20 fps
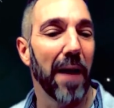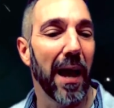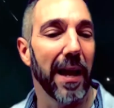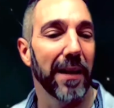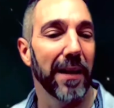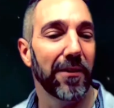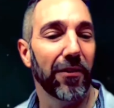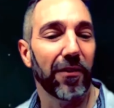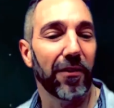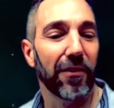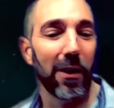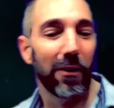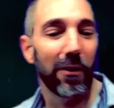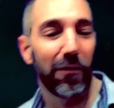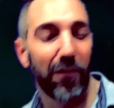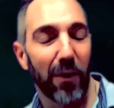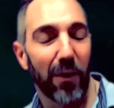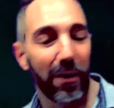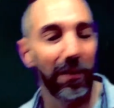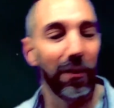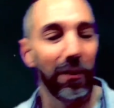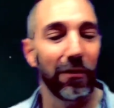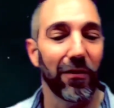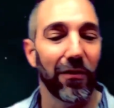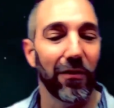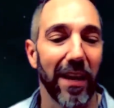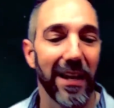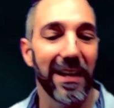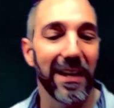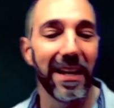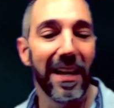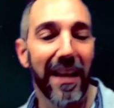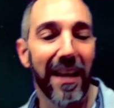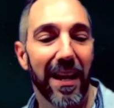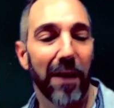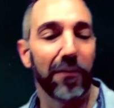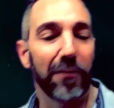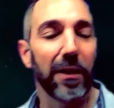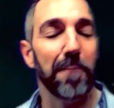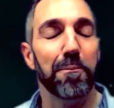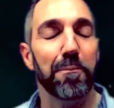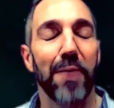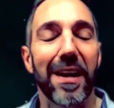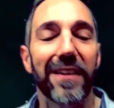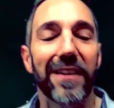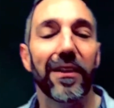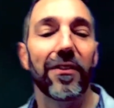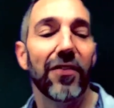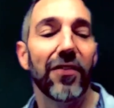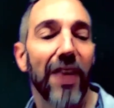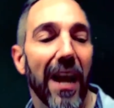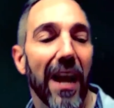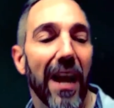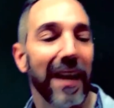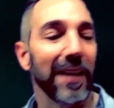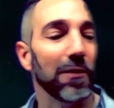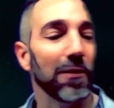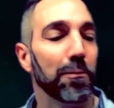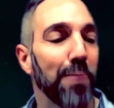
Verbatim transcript: I just kind of started to sing and I was like, break the chains,